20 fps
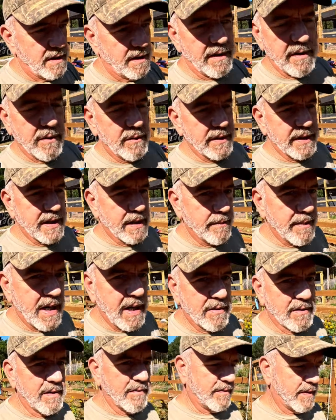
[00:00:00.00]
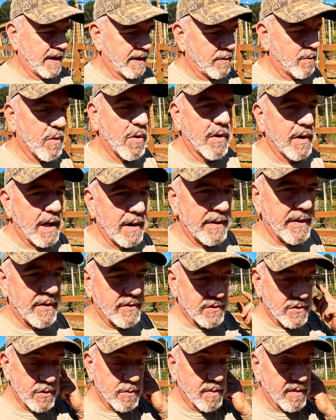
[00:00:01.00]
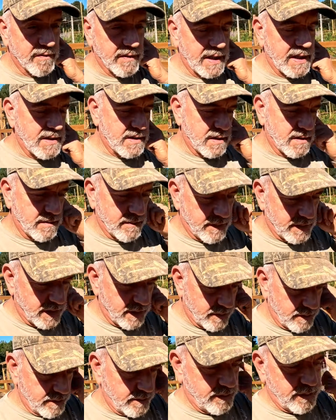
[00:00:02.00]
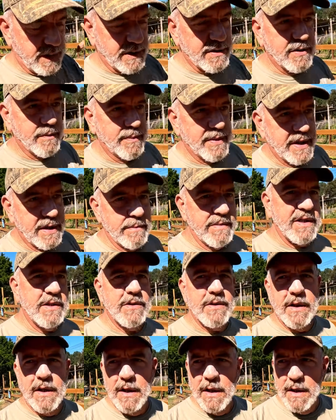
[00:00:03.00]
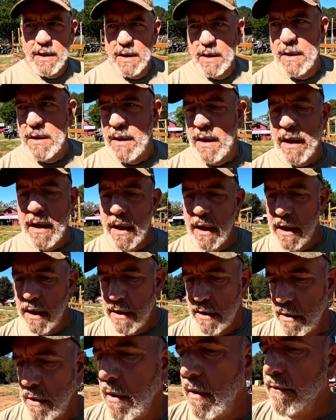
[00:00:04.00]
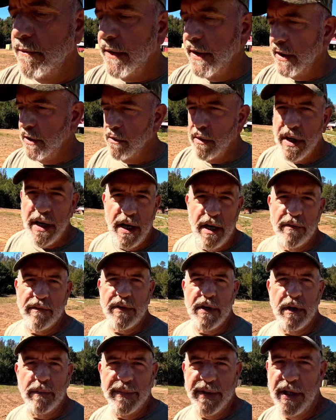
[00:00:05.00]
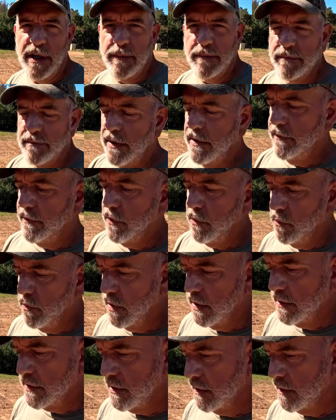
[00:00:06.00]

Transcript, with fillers: They only come out if like we're out here supervising them. They're a bunch of babies. Uh, a video I have coming up, if you want to